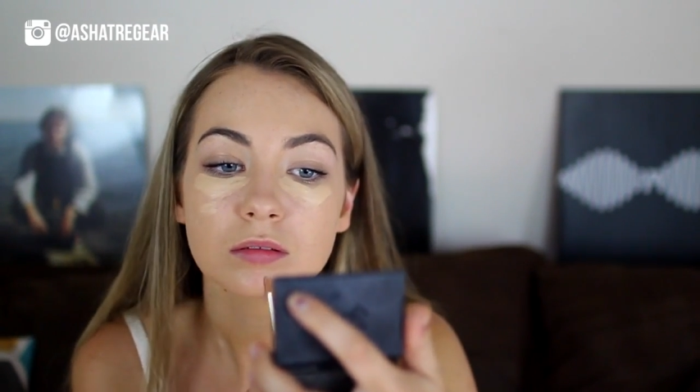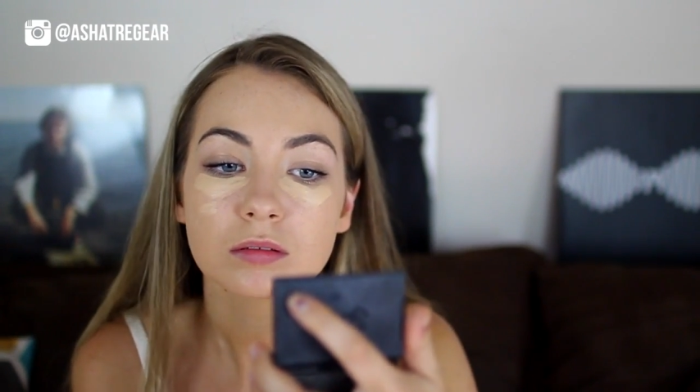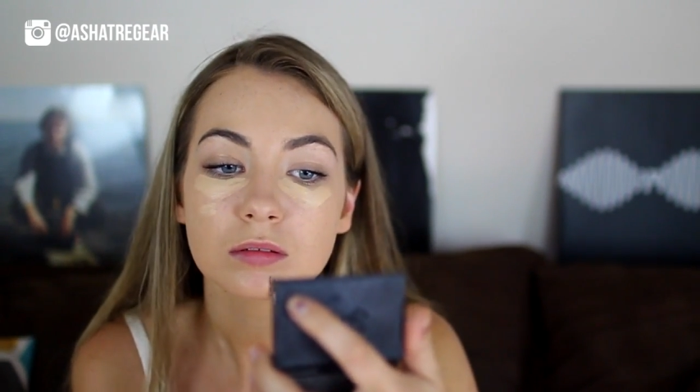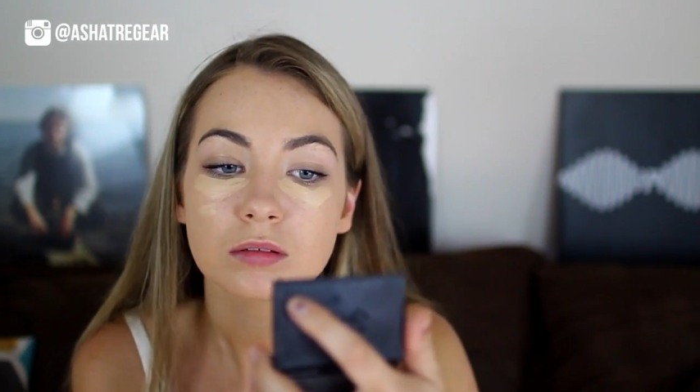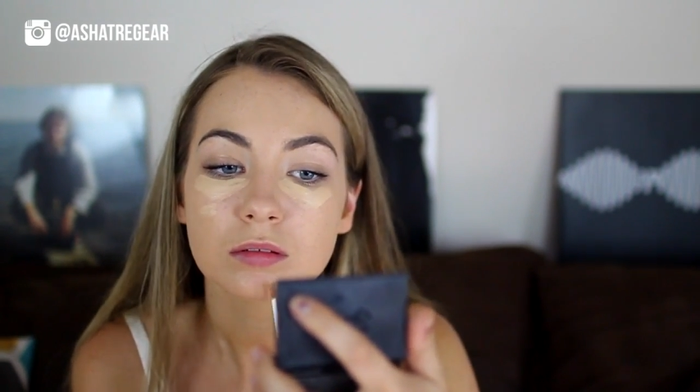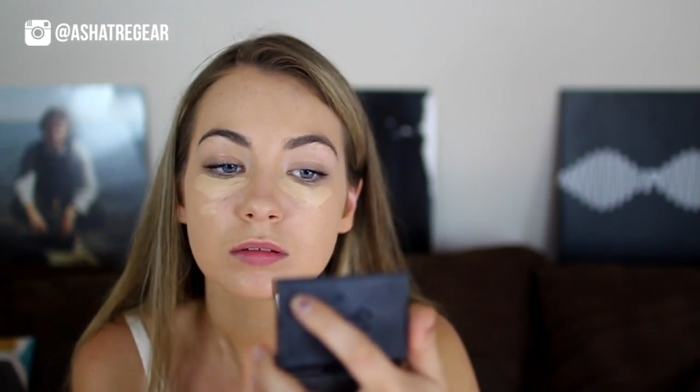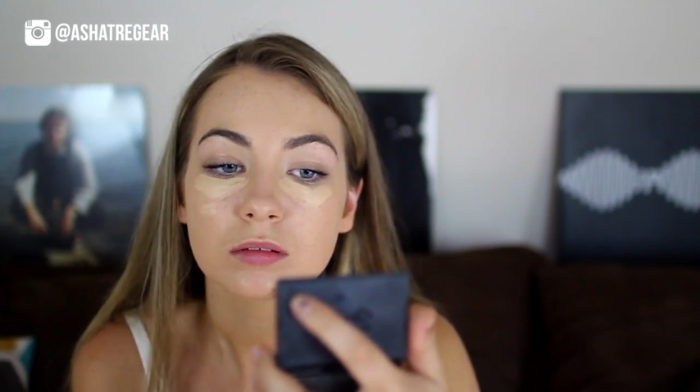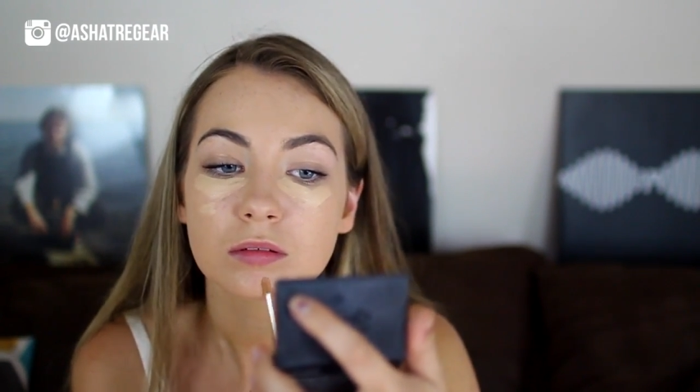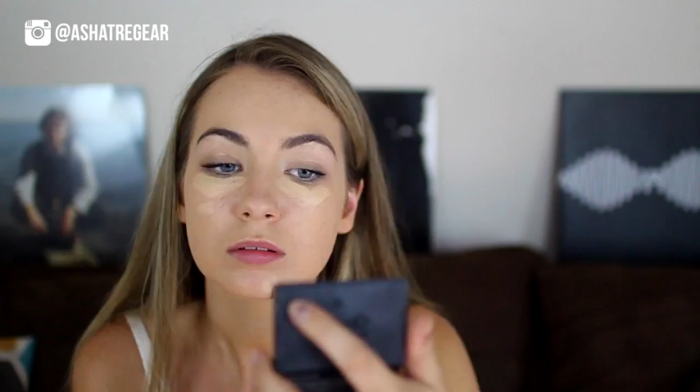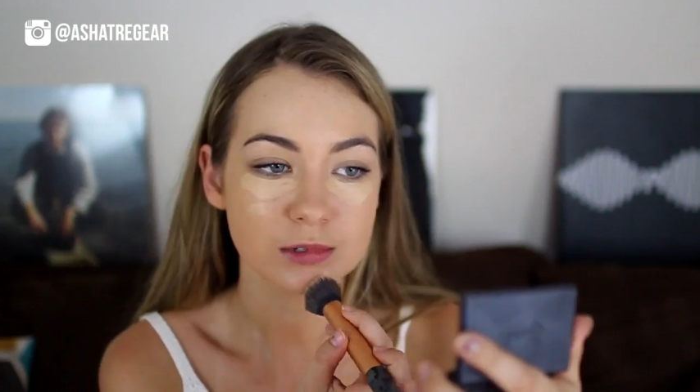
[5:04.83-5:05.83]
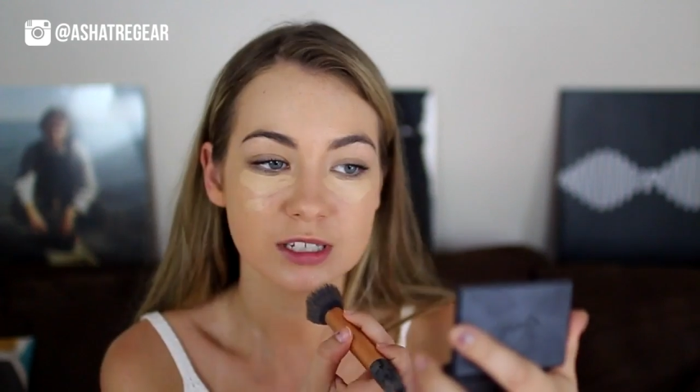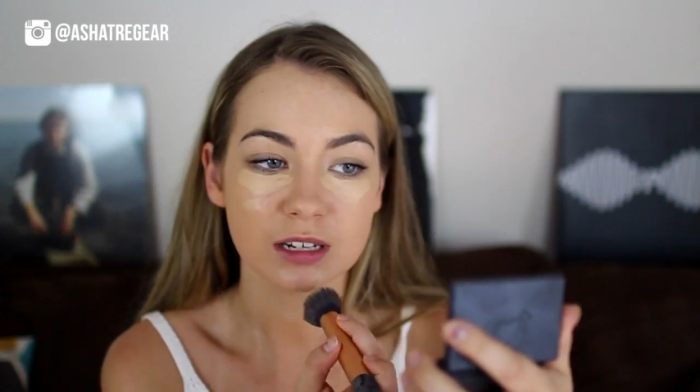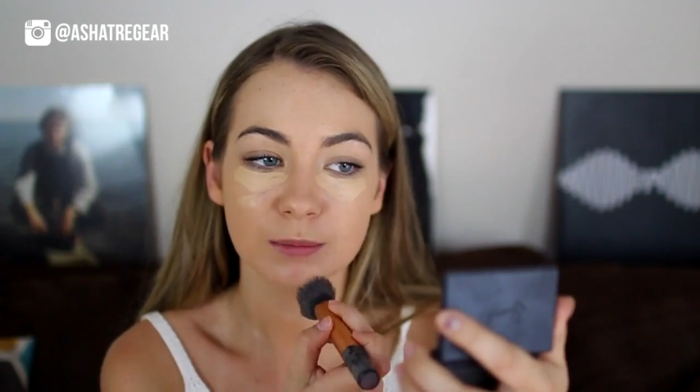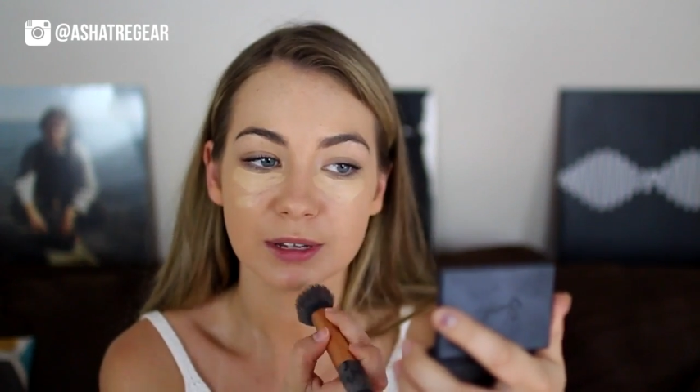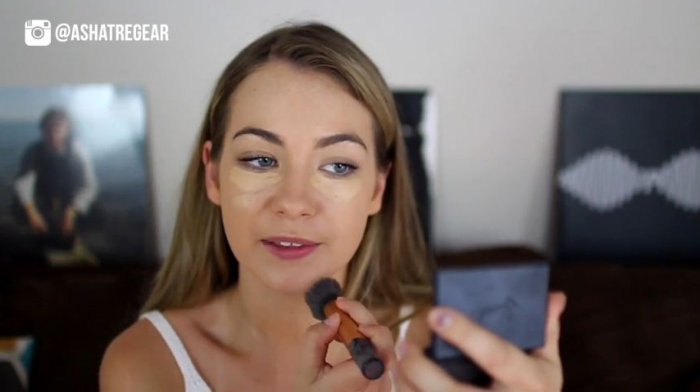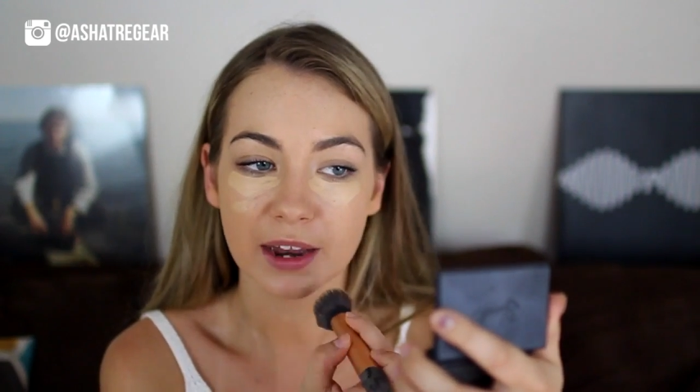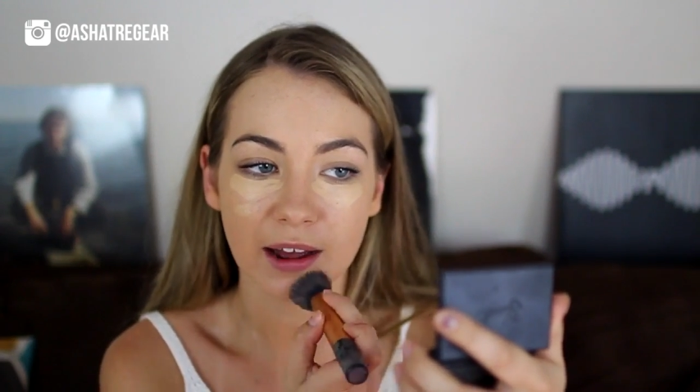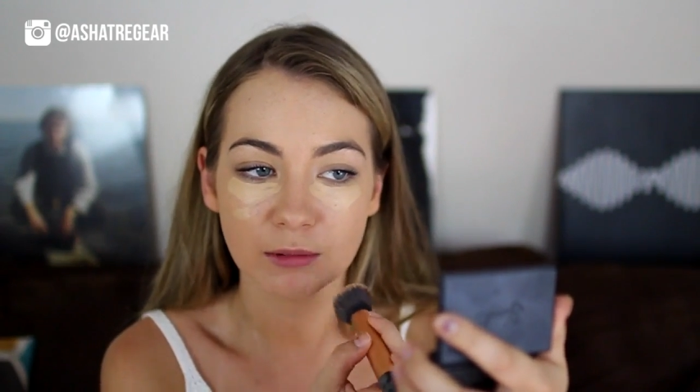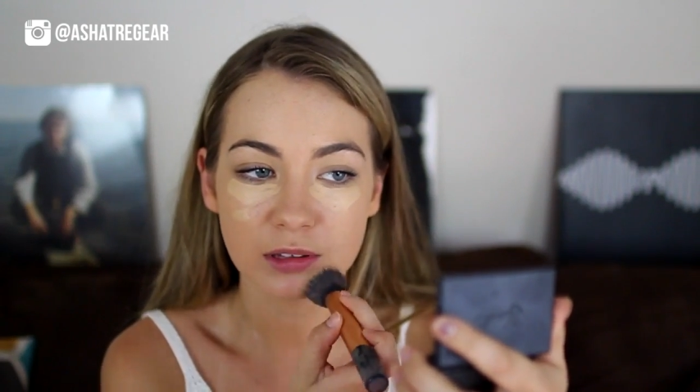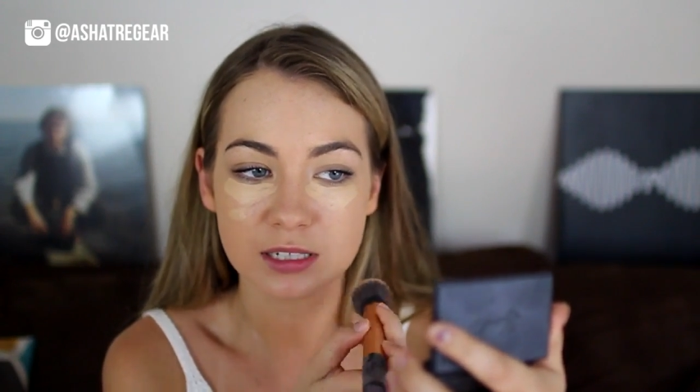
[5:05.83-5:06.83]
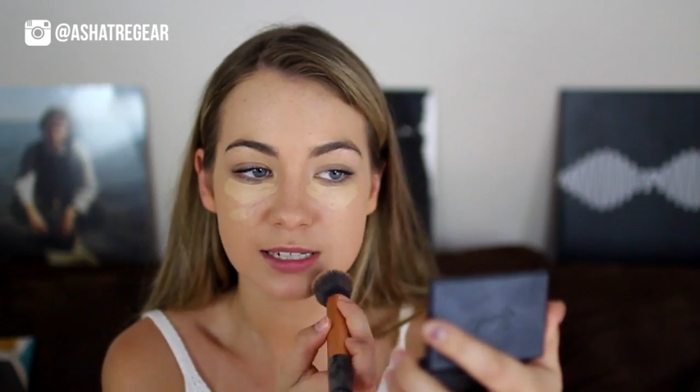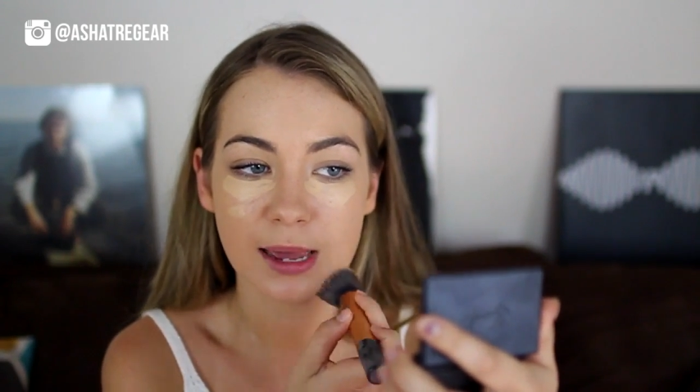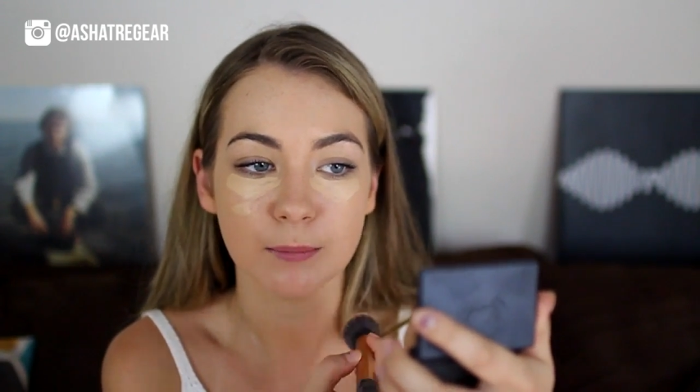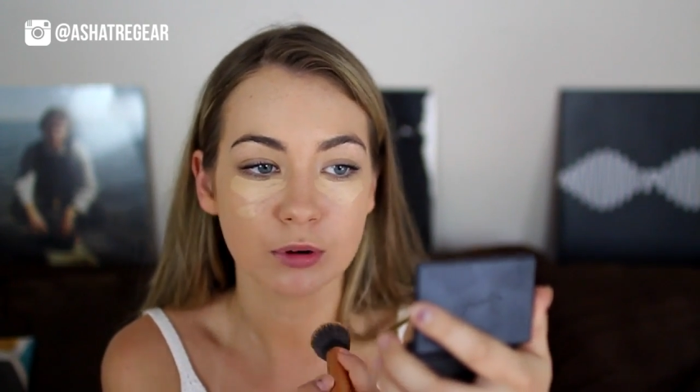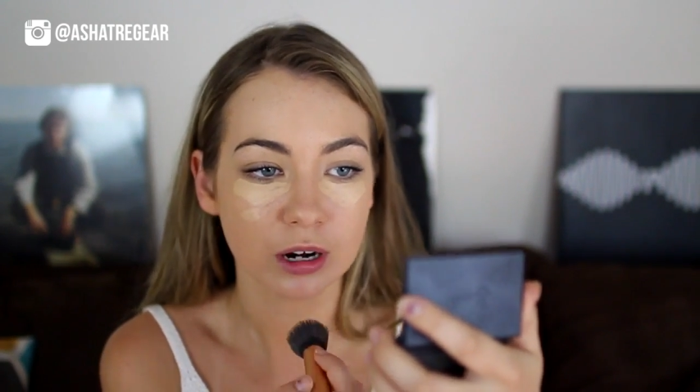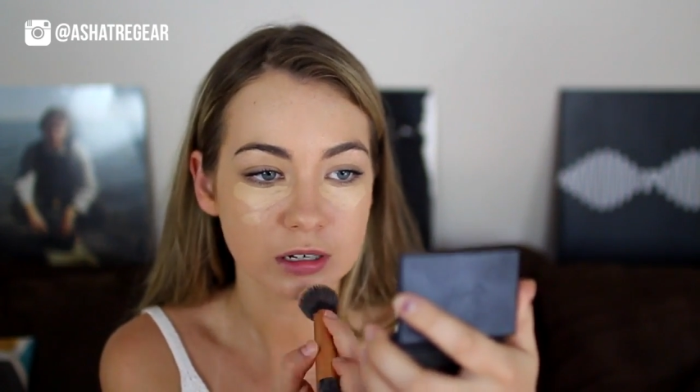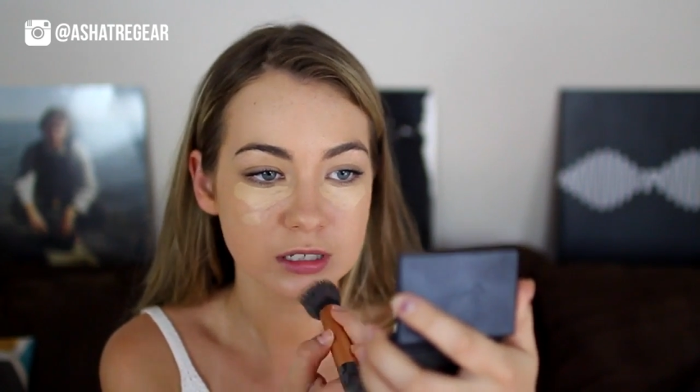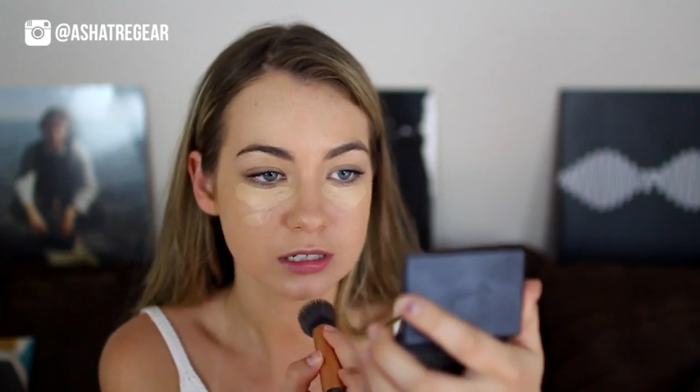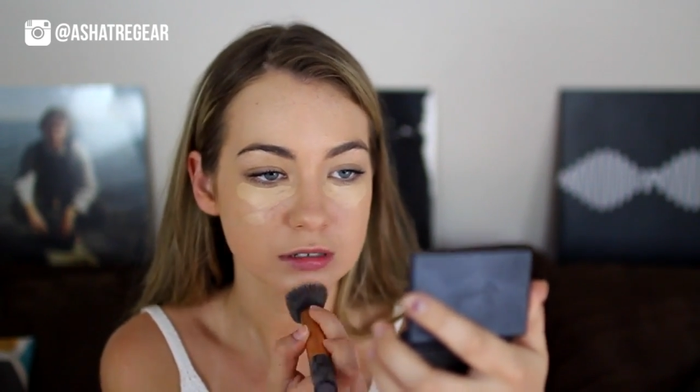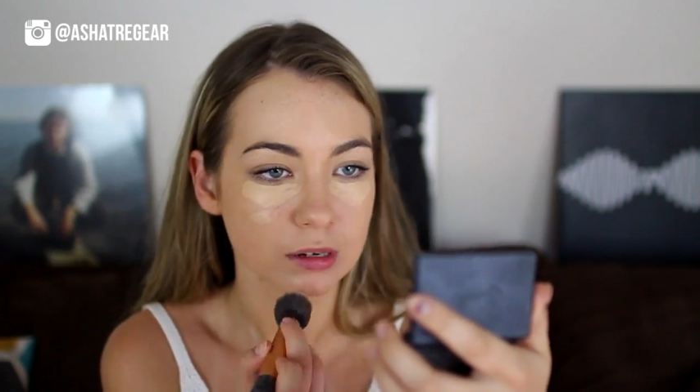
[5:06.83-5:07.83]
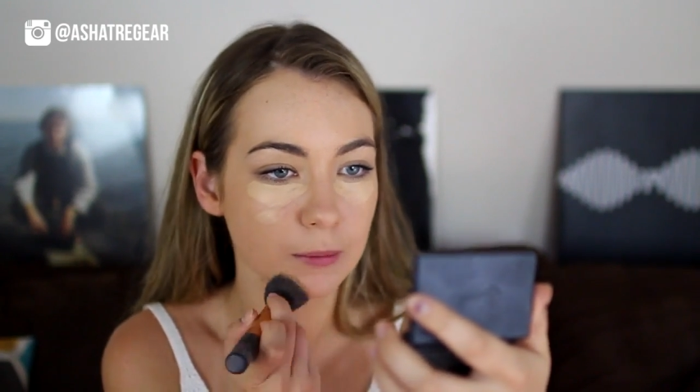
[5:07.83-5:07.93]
I'm just gonna blend that out with the same brush.